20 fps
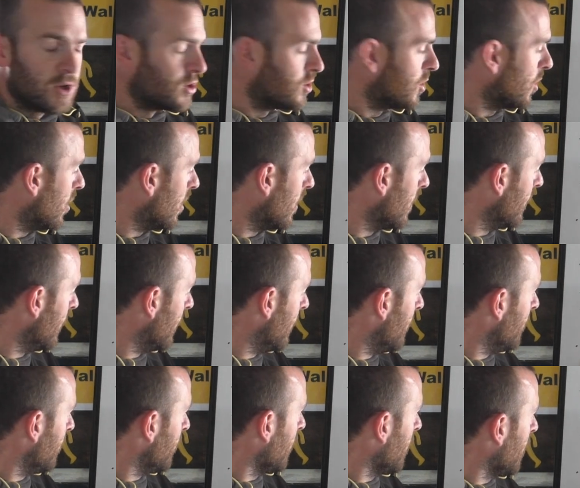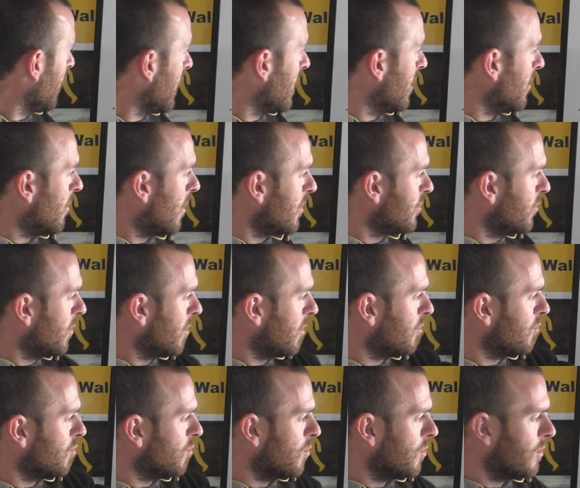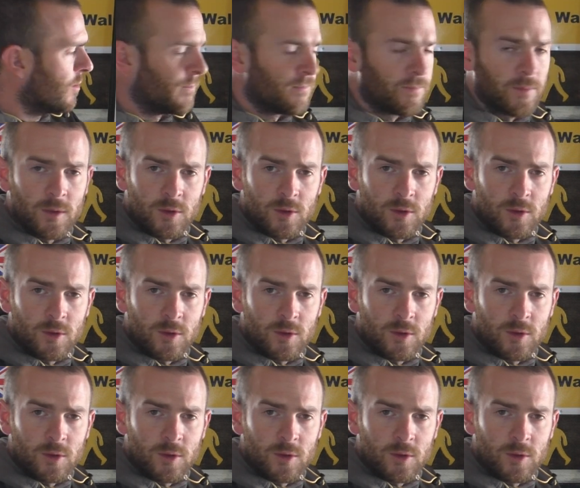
So what you want to do